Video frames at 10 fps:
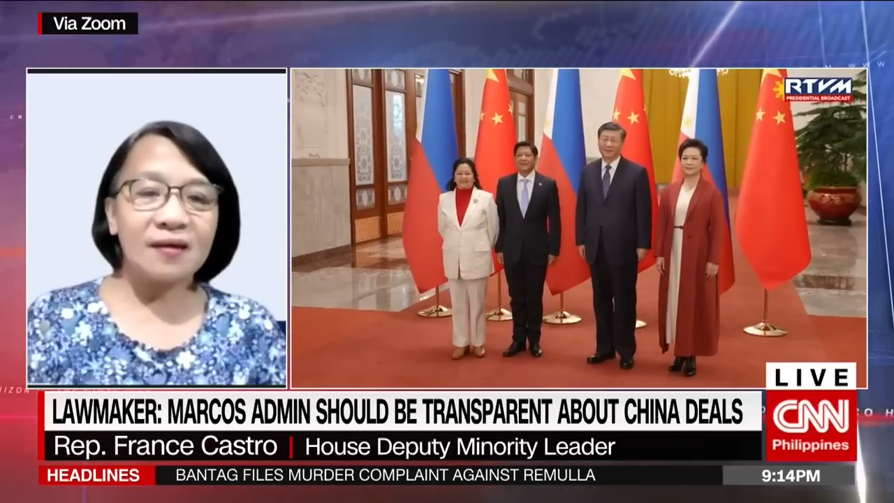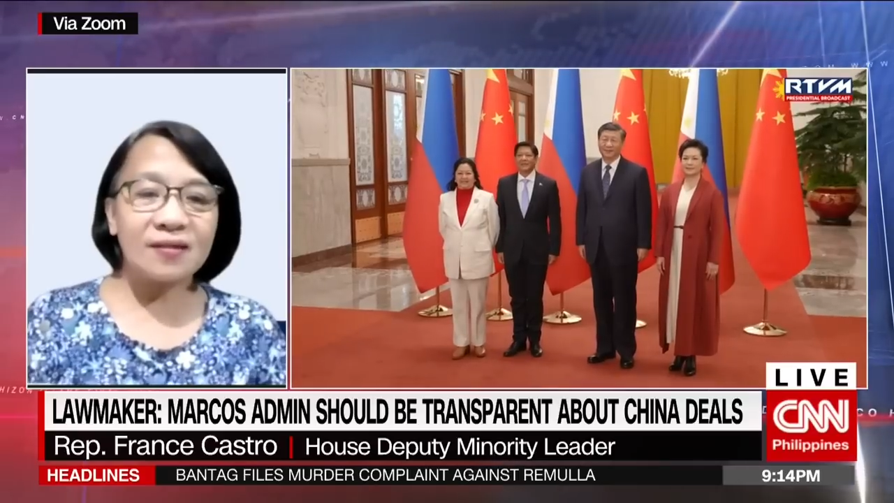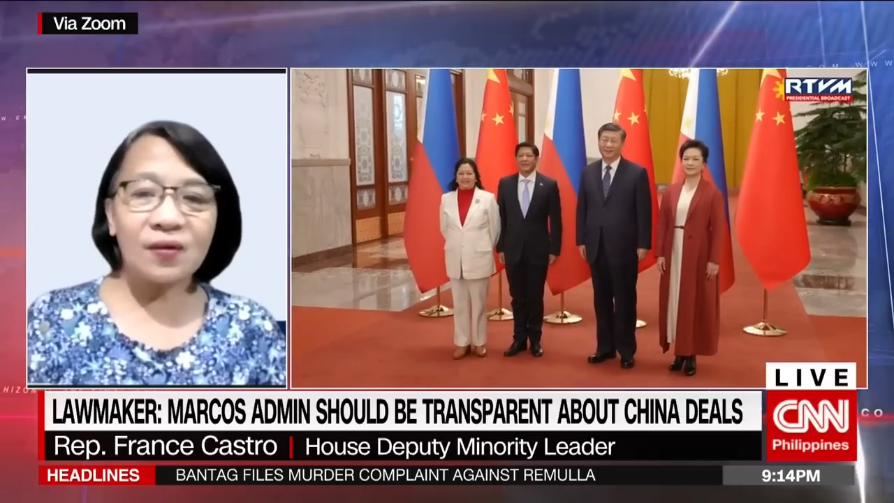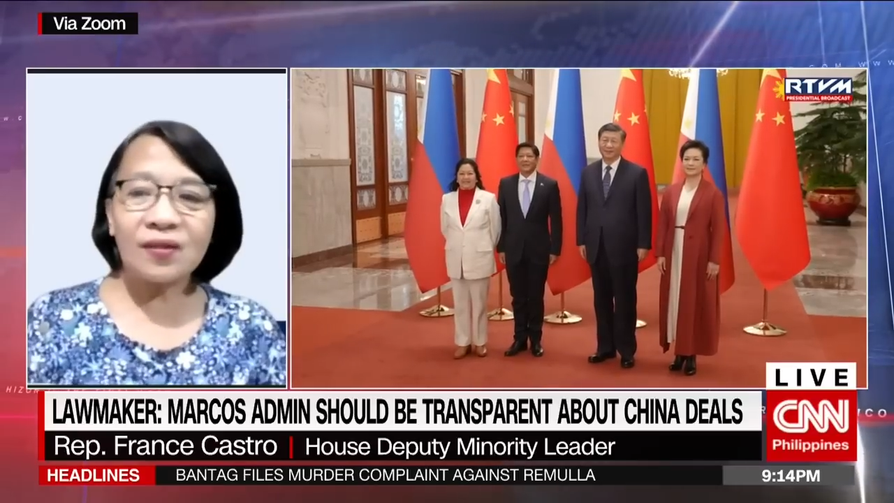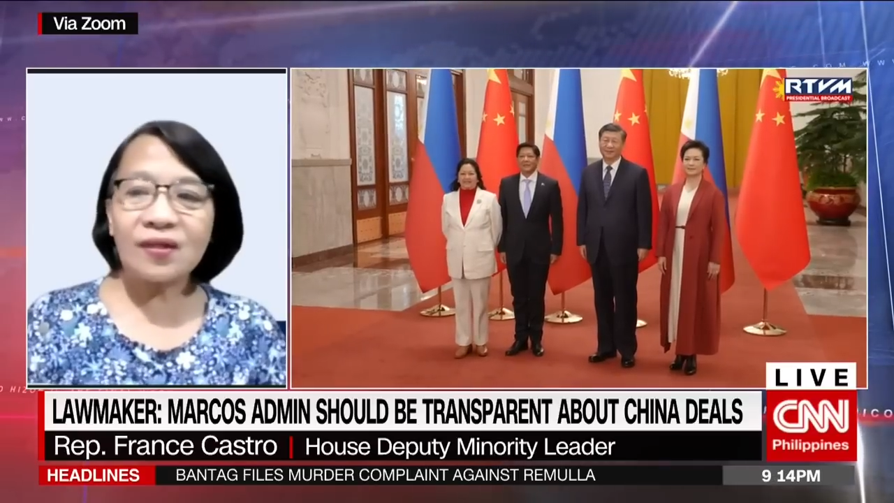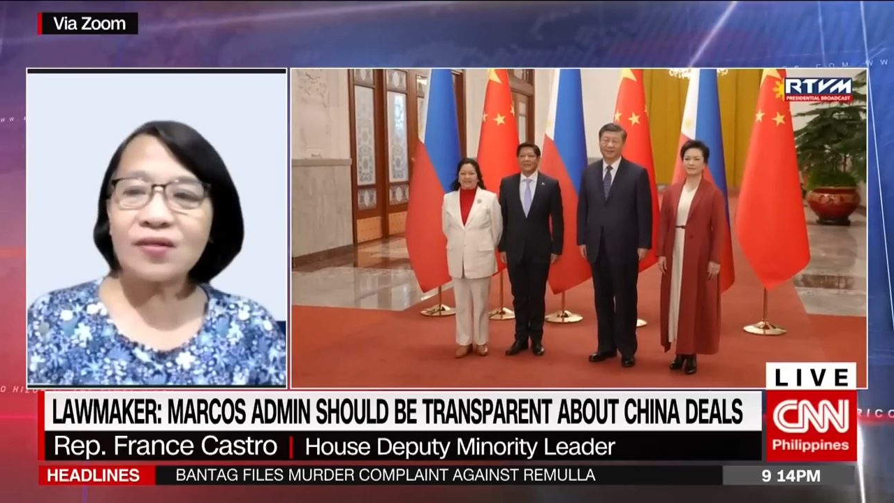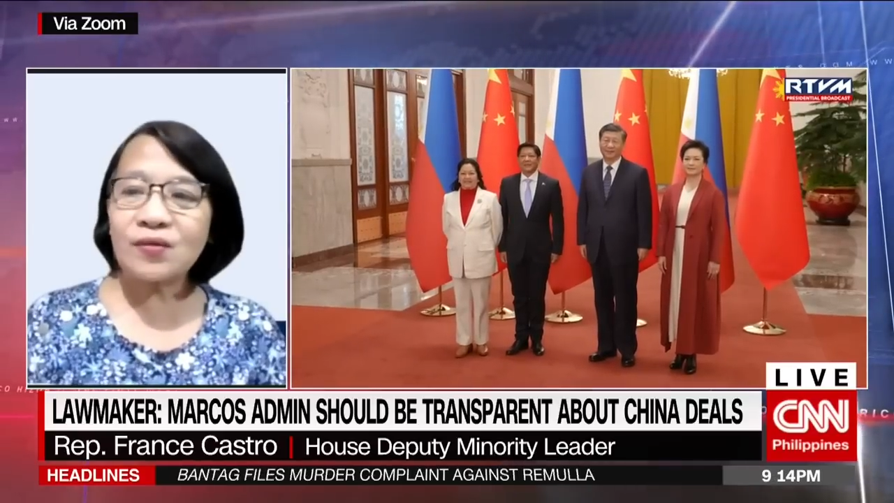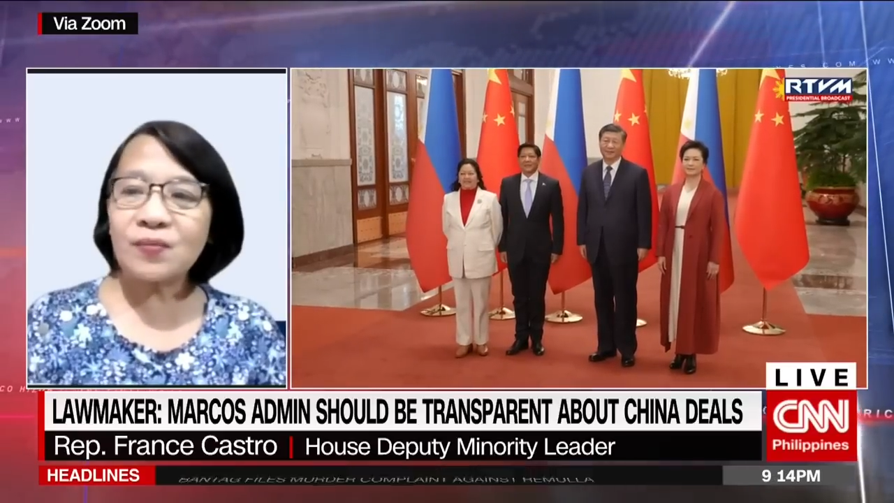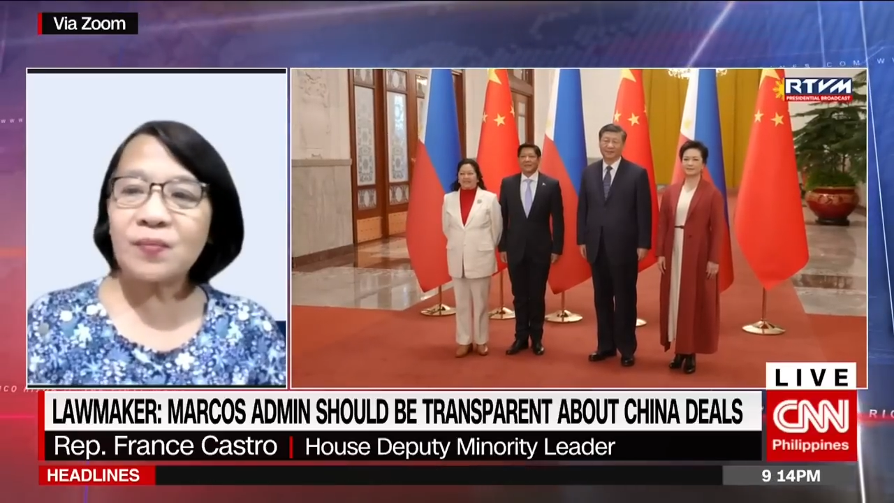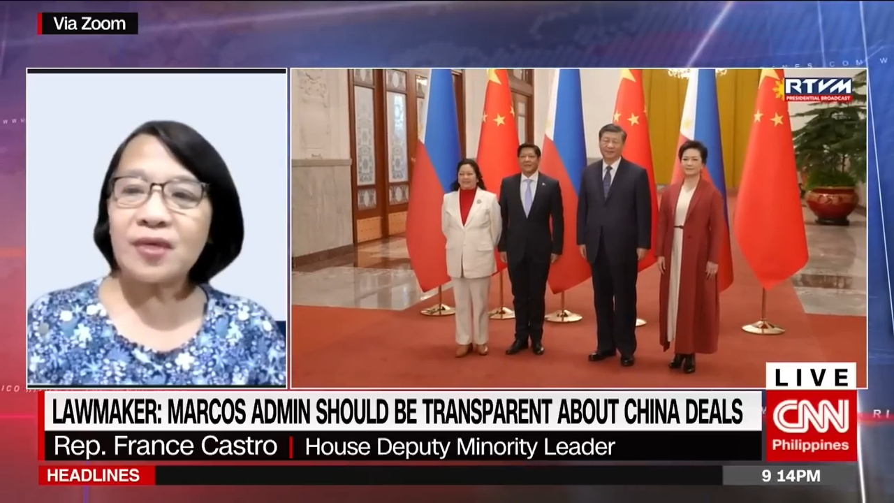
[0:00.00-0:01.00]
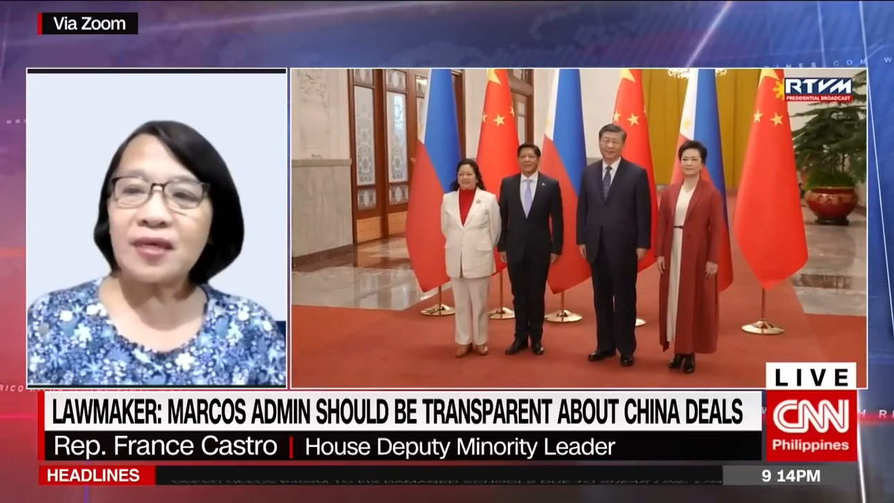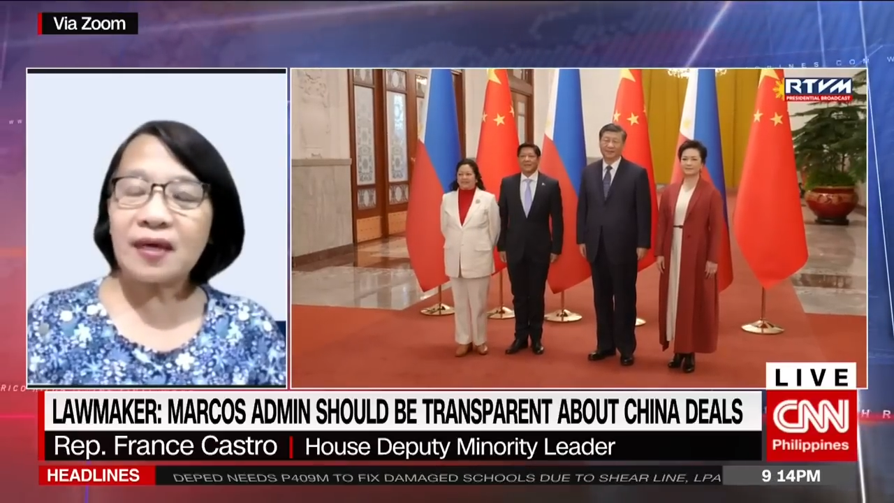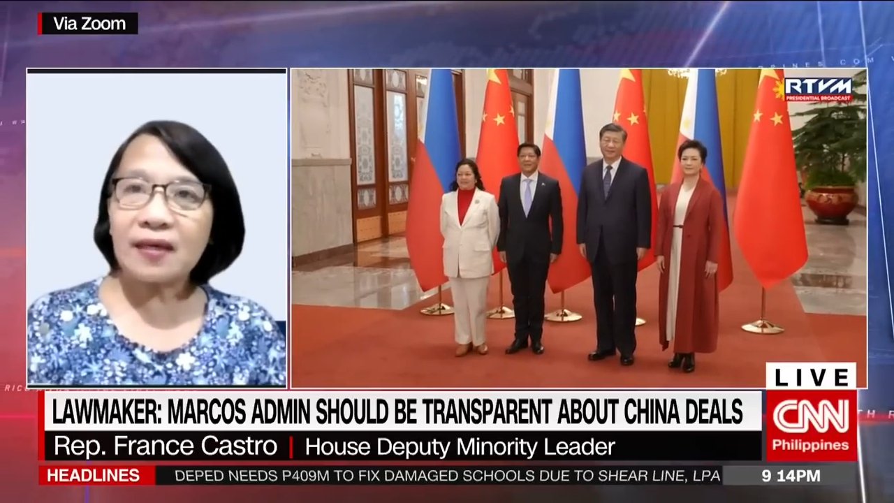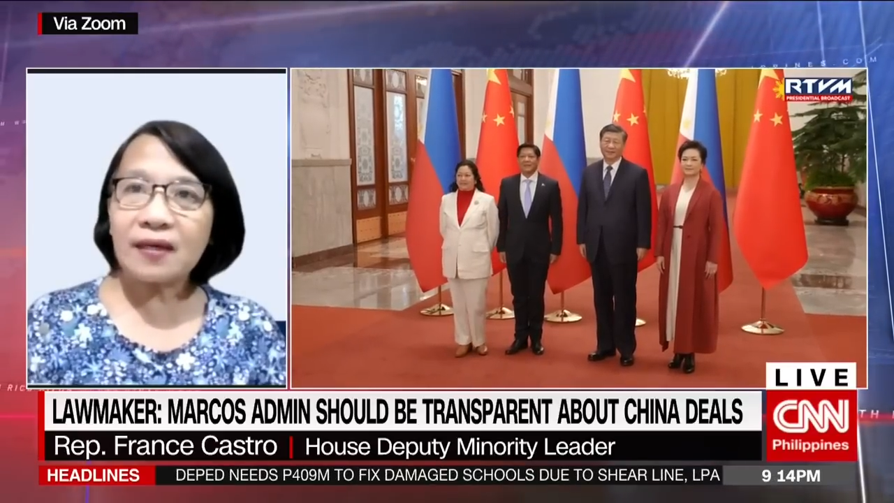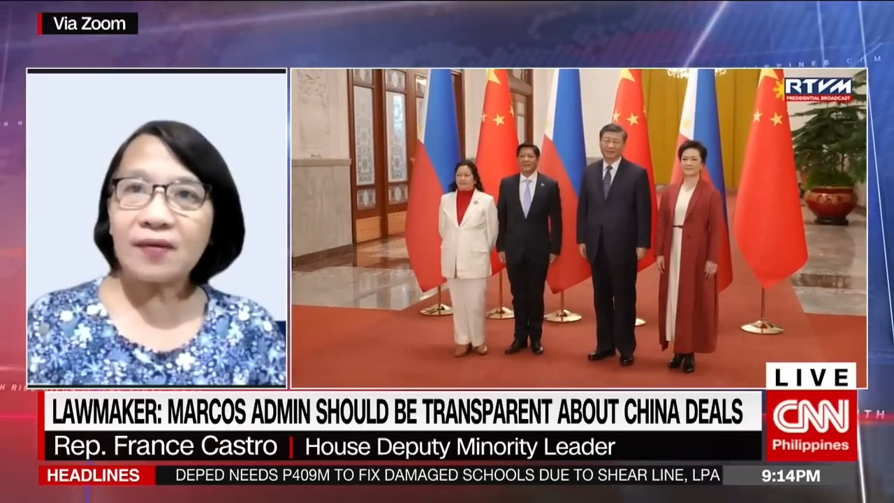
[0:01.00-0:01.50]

So there should be